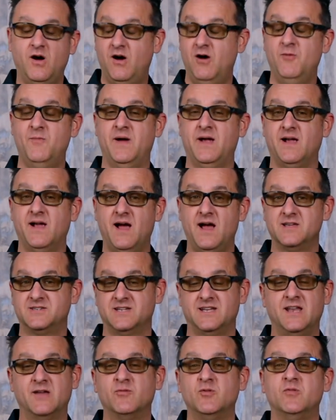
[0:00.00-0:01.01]
oh my gosh,
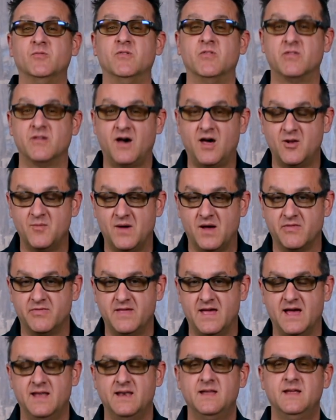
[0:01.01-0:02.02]
I never even thought about
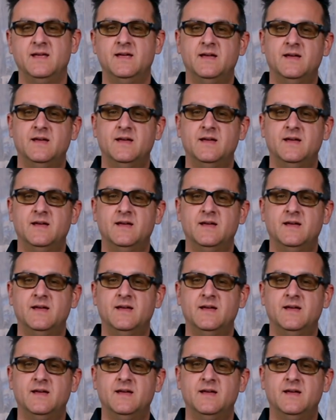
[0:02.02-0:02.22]
that.